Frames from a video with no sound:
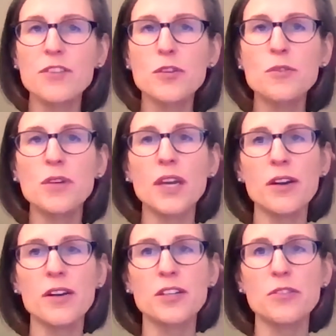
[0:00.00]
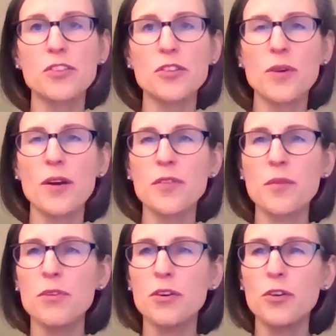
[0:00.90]
2 characters throughout the
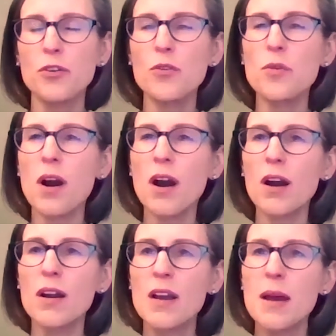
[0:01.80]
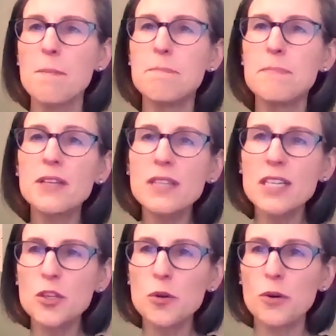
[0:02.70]
book who are
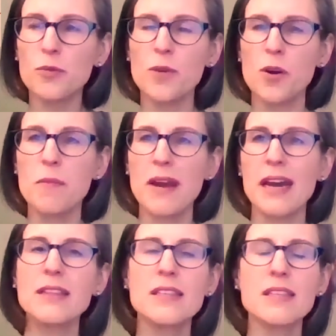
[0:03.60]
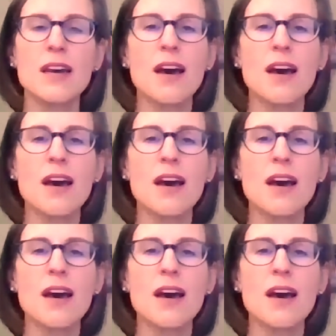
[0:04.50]
building toward a romance,